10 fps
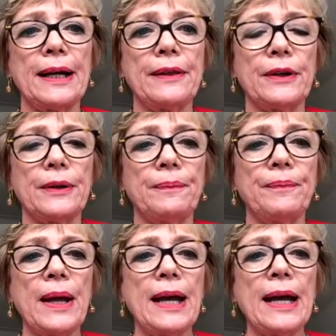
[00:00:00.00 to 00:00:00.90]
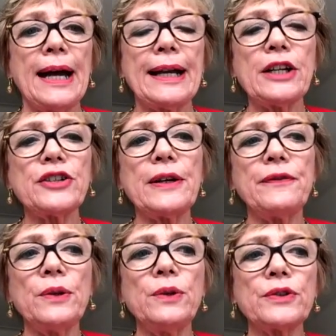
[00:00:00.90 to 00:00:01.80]
by them. And
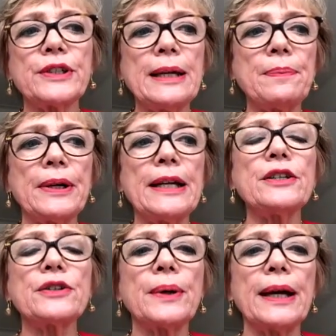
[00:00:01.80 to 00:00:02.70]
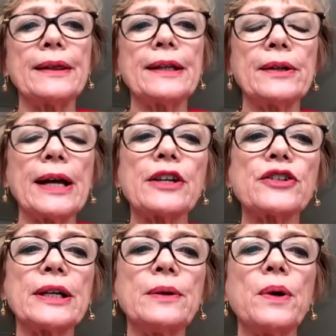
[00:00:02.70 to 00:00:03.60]
actually, if you look deeper into it, there
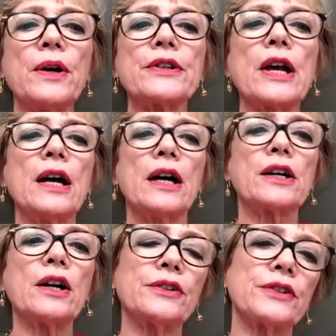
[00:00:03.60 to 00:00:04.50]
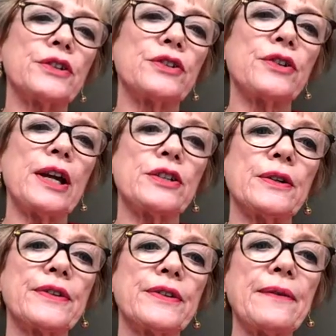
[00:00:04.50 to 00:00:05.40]
actually was a
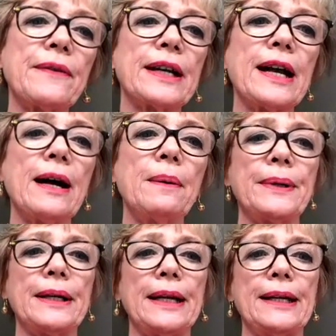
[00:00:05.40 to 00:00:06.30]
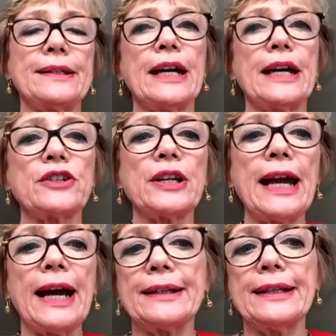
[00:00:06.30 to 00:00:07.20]
concentration of 7 companies that
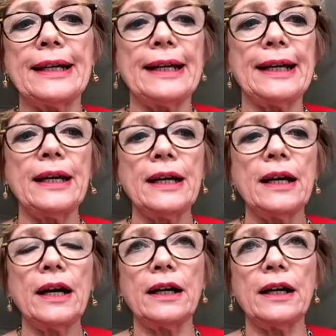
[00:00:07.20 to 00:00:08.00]
actually had nearly